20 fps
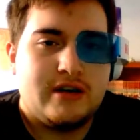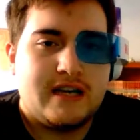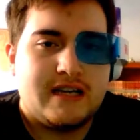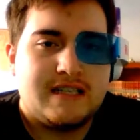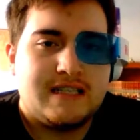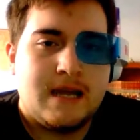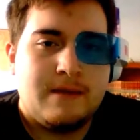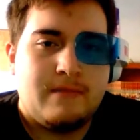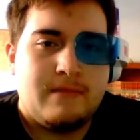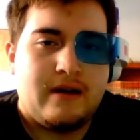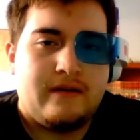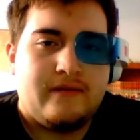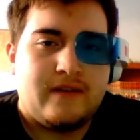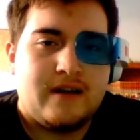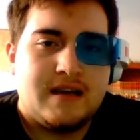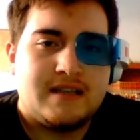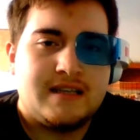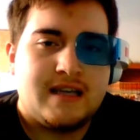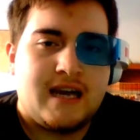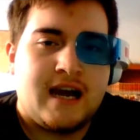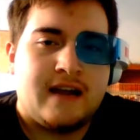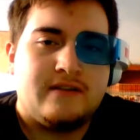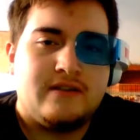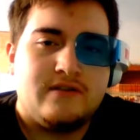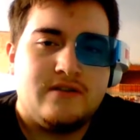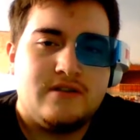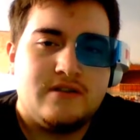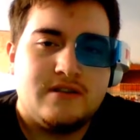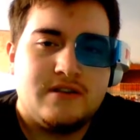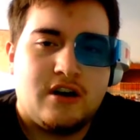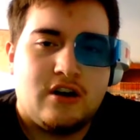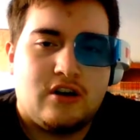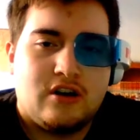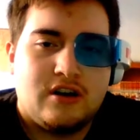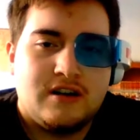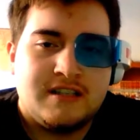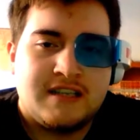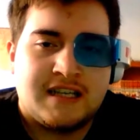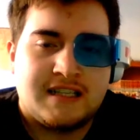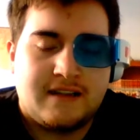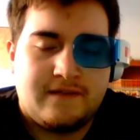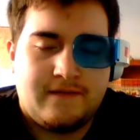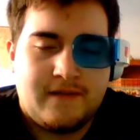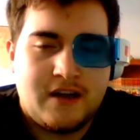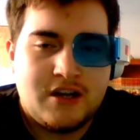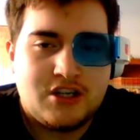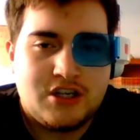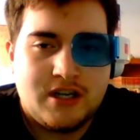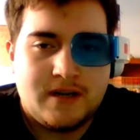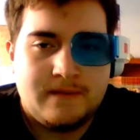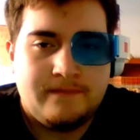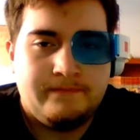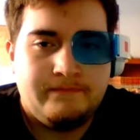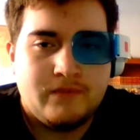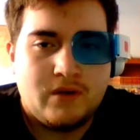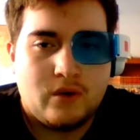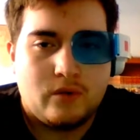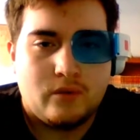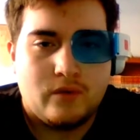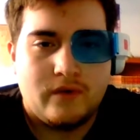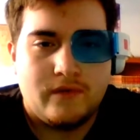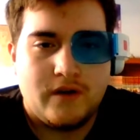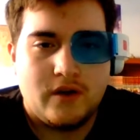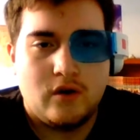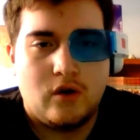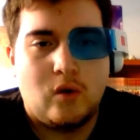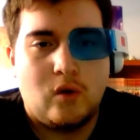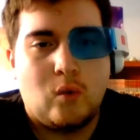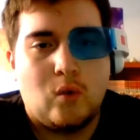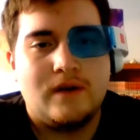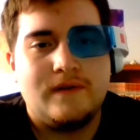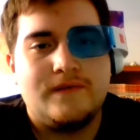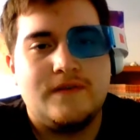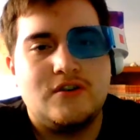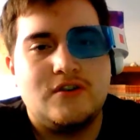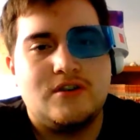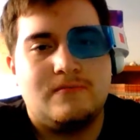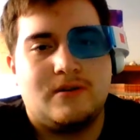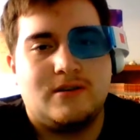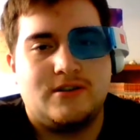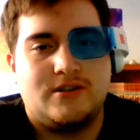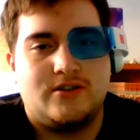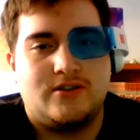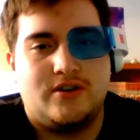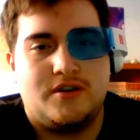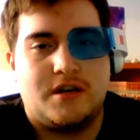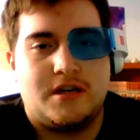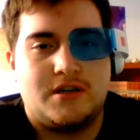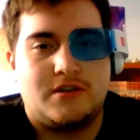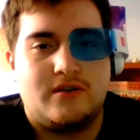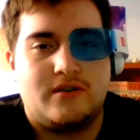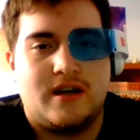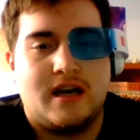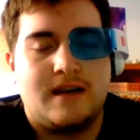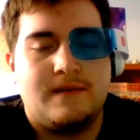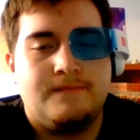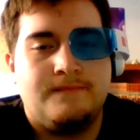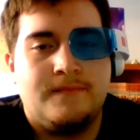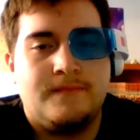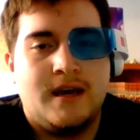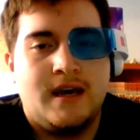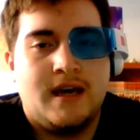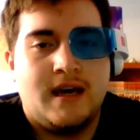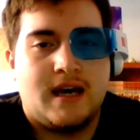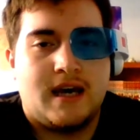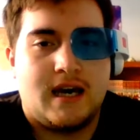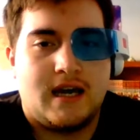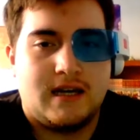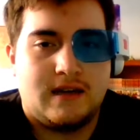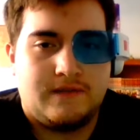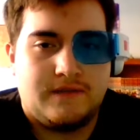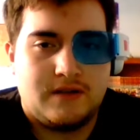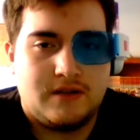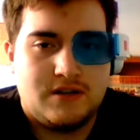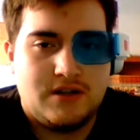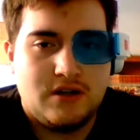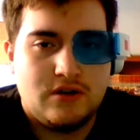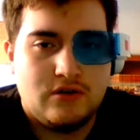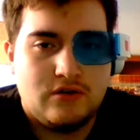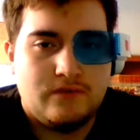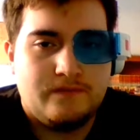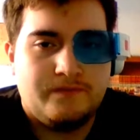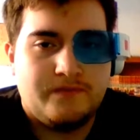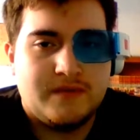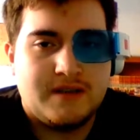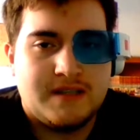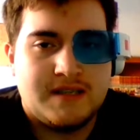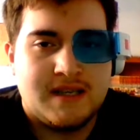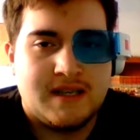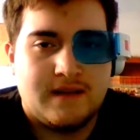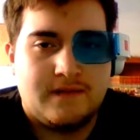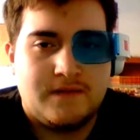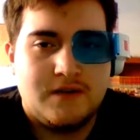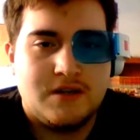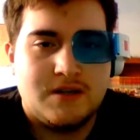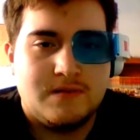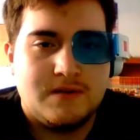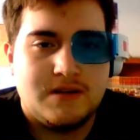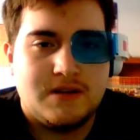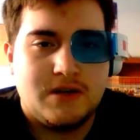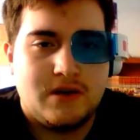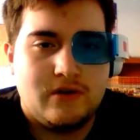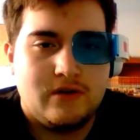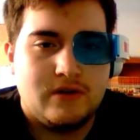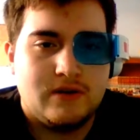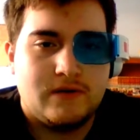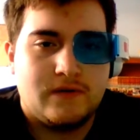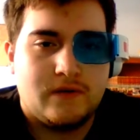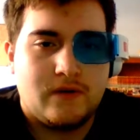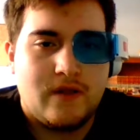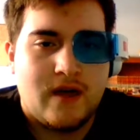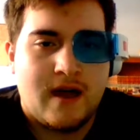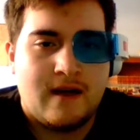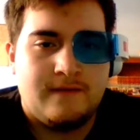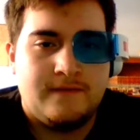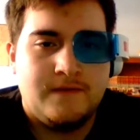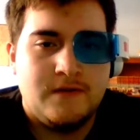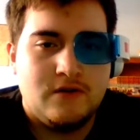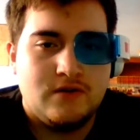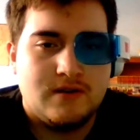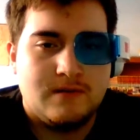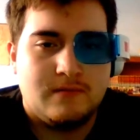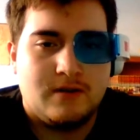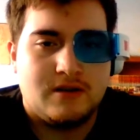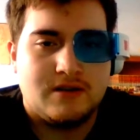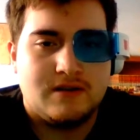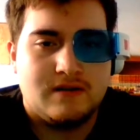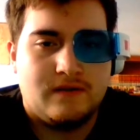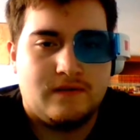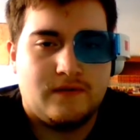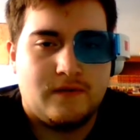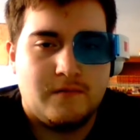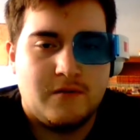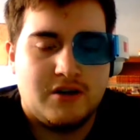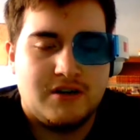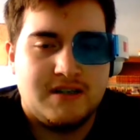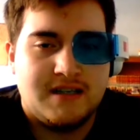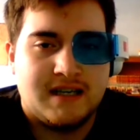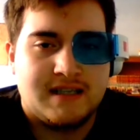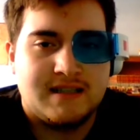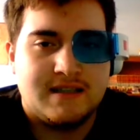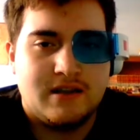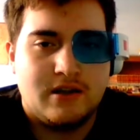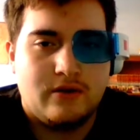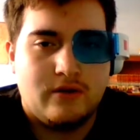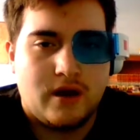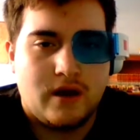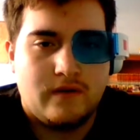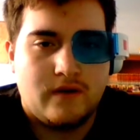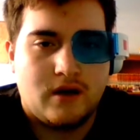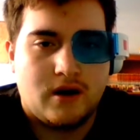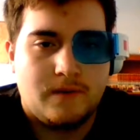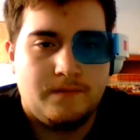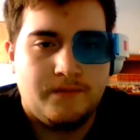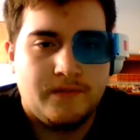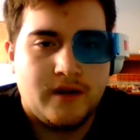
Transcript: next standby phase, after this card's activation, reveal one fusion monster in your extra deck, and if you do, send the fusion materials for that fusion monster from your deck to the graveyard.